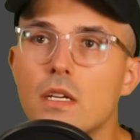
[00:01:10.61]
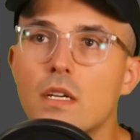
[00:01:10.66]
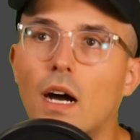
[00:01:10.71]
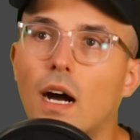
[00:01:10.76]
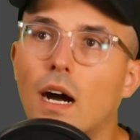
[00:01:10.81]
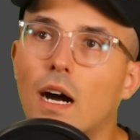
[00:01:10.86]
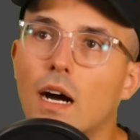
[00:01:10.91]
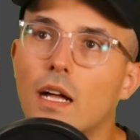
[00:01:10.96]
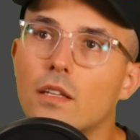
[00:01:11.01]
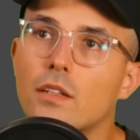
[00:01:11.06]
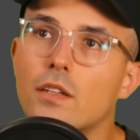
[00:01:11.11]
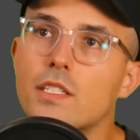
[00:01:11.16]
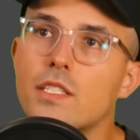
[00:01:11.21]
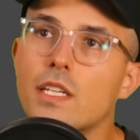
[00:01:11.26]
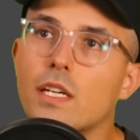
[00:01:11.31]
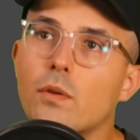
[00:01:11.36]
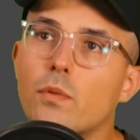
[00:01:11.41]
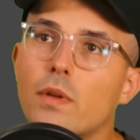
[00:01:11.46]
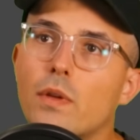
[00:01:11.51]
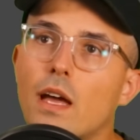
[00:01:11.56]
Looks
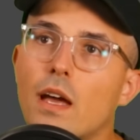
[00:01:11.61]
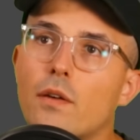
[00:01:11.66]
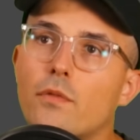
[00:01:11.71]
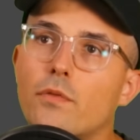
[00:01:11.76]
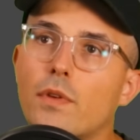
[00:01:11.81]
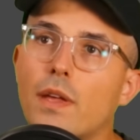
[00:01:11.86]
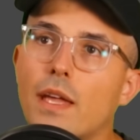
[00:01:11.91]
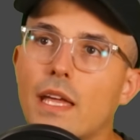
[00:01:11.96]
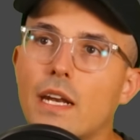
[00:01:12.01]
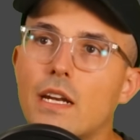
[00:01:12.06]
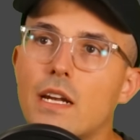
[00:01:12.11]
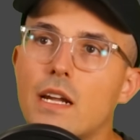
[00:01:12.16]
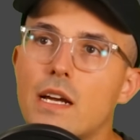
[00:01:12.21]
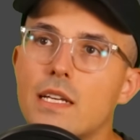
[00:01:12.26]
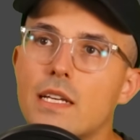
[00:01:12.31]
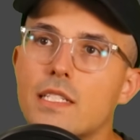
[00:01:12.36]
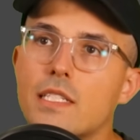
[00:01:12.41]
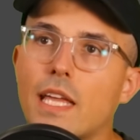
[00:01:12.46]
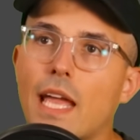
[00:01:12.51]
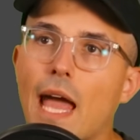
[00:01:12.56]
like we have
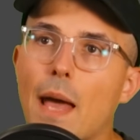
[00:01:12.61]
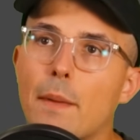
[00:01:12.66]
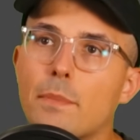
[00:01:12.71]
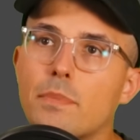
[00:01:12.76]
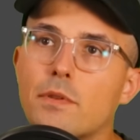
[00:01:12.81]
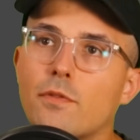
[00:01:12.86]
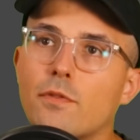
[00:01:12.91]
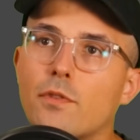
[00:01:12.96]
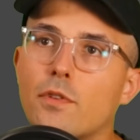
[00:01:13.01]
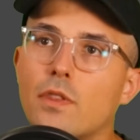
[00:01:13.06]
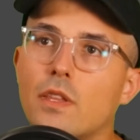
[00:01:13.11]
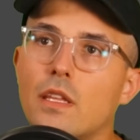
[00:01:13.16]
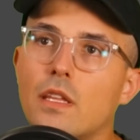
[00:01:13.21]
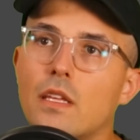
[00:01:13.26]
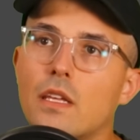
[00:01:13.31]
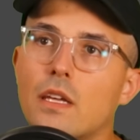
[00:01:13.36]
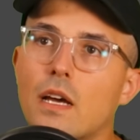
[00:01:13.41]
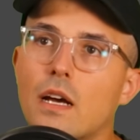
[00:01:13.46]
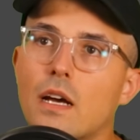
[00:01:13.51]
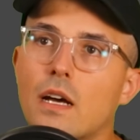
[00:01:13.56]
anodized caps for
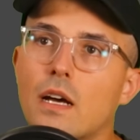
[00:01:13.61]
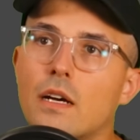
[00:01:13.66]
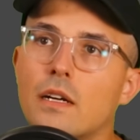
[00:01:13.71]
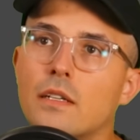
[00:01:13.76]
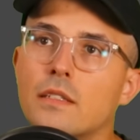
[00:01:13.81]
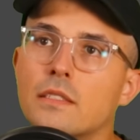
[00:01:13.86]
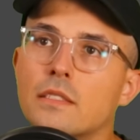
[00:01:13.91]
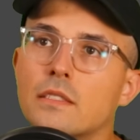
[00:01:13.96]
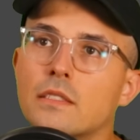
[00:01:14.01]
the